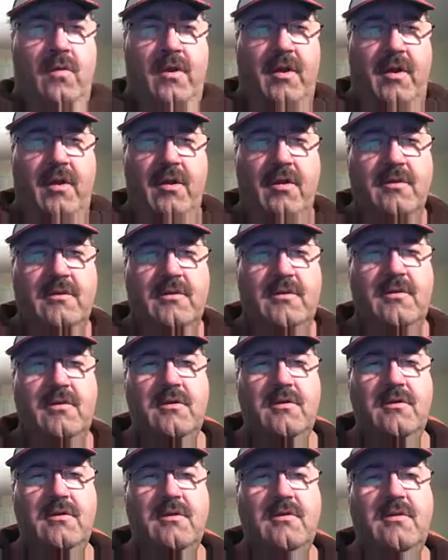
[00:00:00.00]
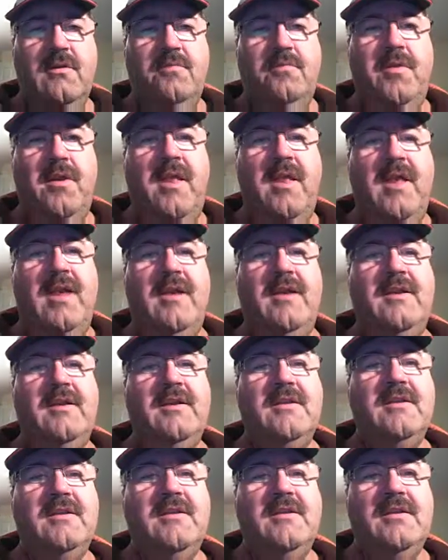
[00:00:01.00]
We look to the
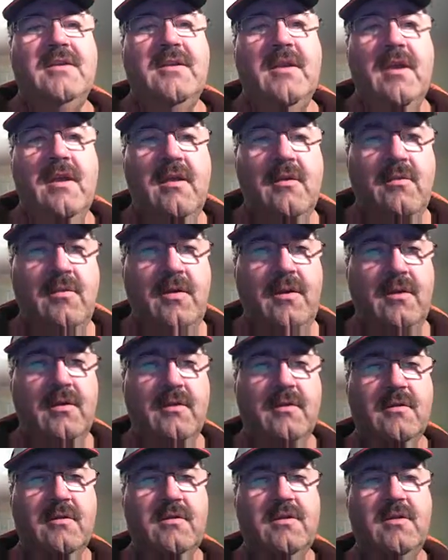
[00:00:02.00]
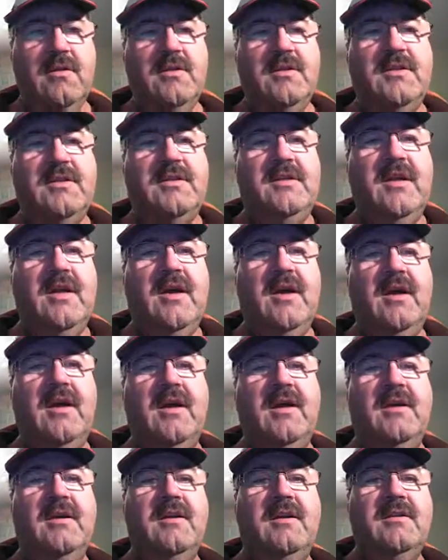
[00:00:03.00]
planets, we look to the
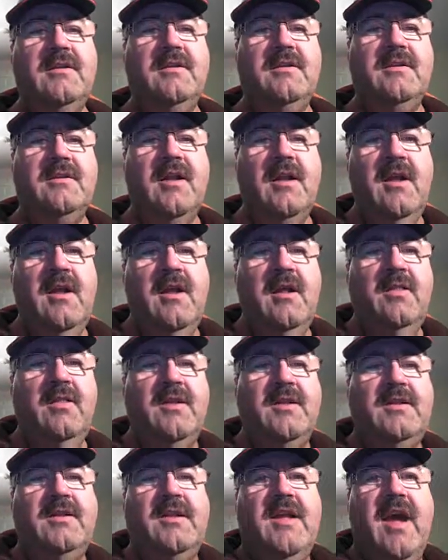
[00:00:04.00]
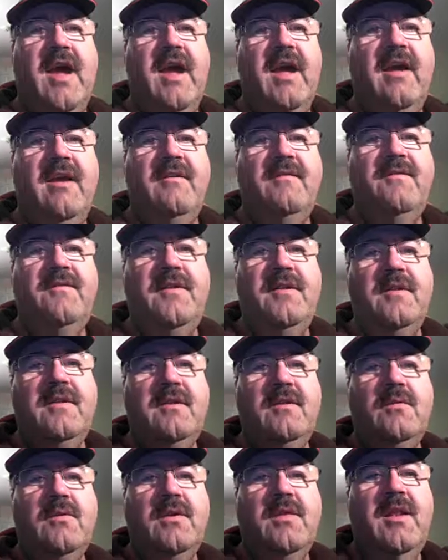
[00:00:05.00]
stars, the sky
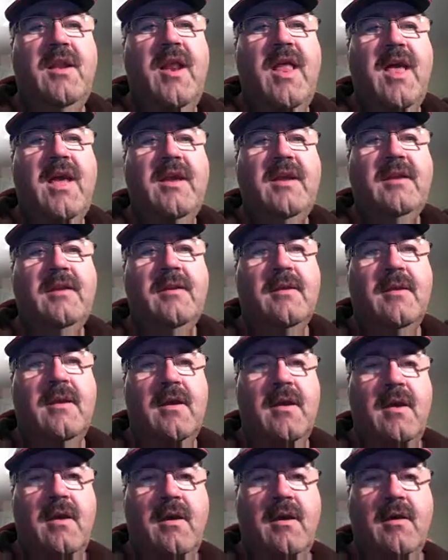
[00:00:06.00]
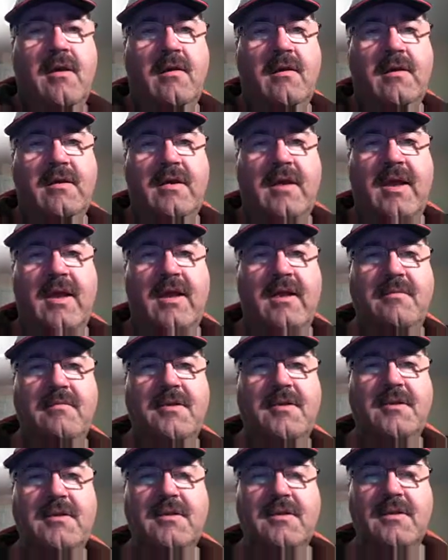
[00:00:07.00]
filled with light, all the
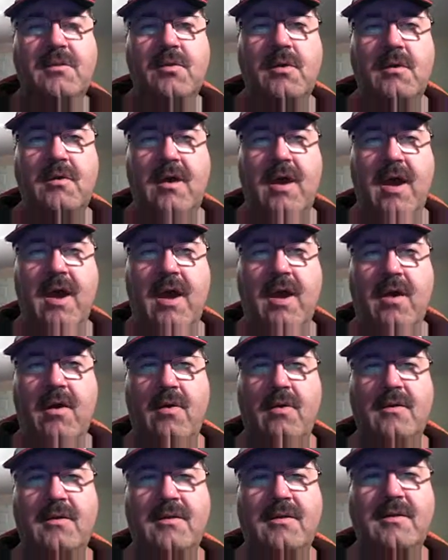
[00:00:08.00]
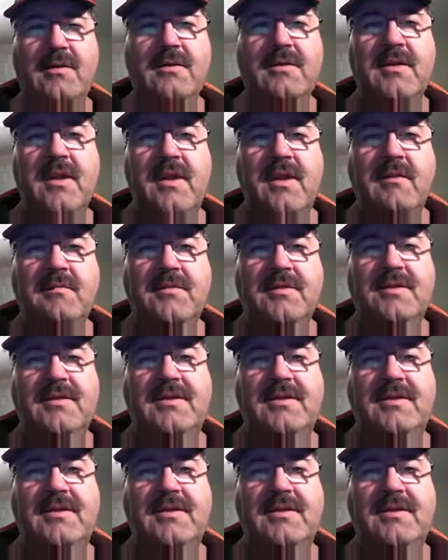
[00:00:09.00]
diamonds were ours.